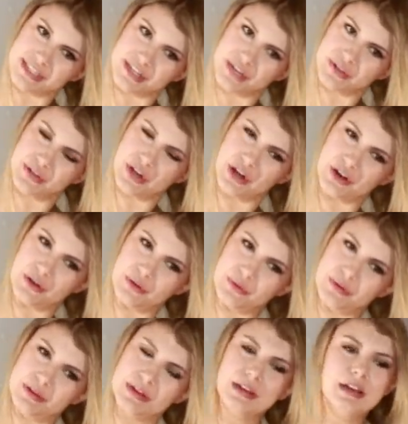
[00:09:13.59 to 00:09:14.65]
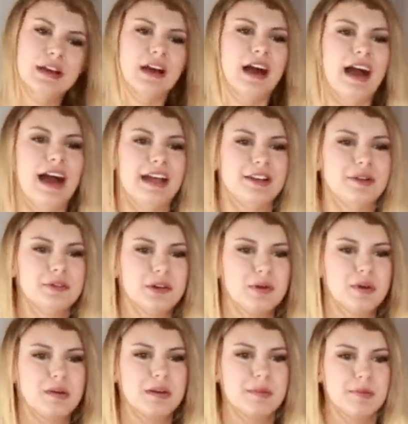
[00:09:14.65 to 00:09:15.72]
don't know. I don't know
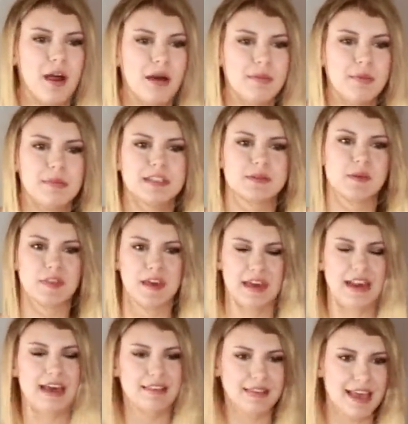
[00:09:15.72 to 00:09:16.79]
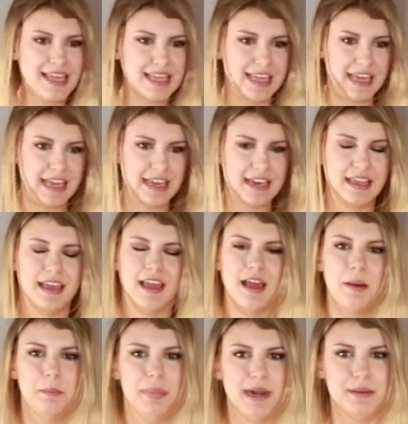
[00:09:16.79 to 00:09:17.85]
what my problem is with it. I like it,
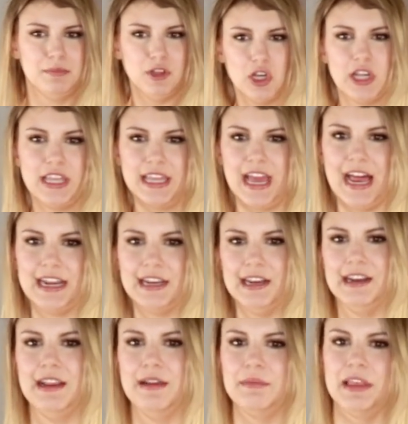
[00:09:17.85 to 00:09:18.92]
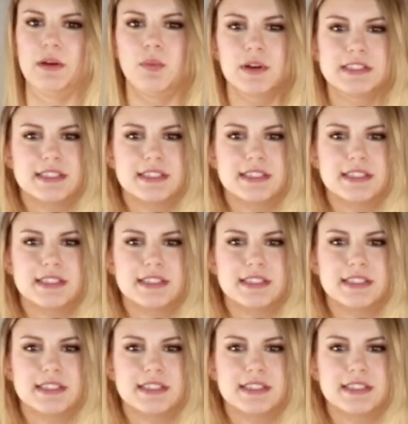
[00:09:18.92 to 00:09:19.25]
but I'm looking at it and I'm like,